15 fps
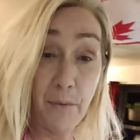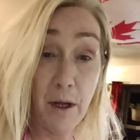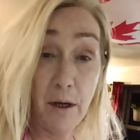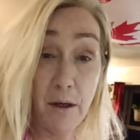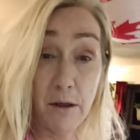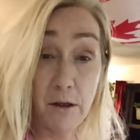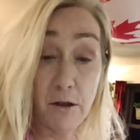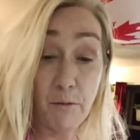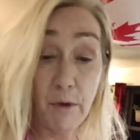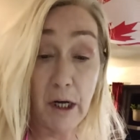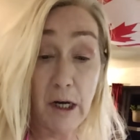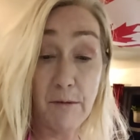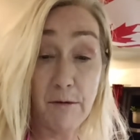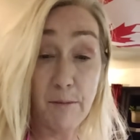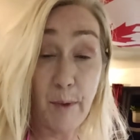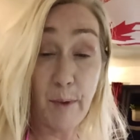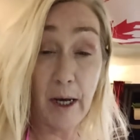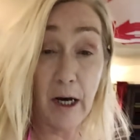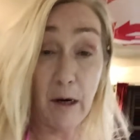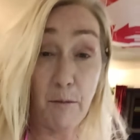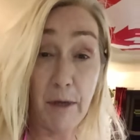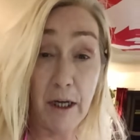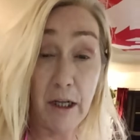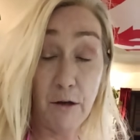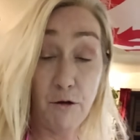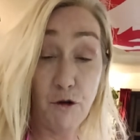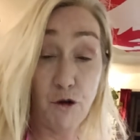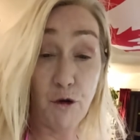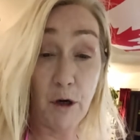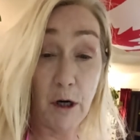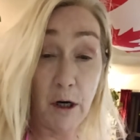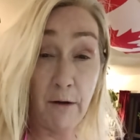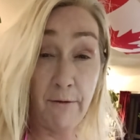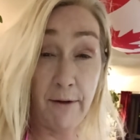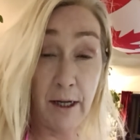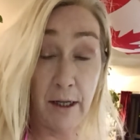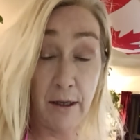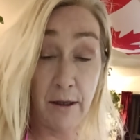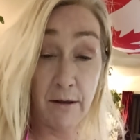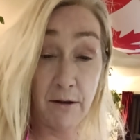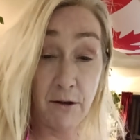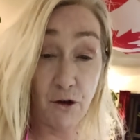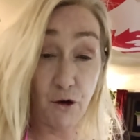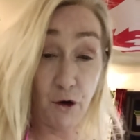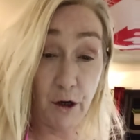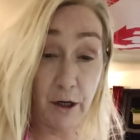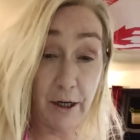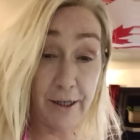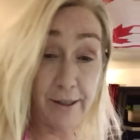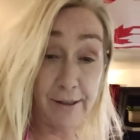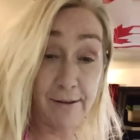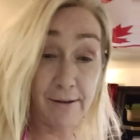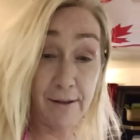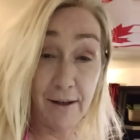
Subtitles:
So when it comes back, I'll make a little short of it and show you guys.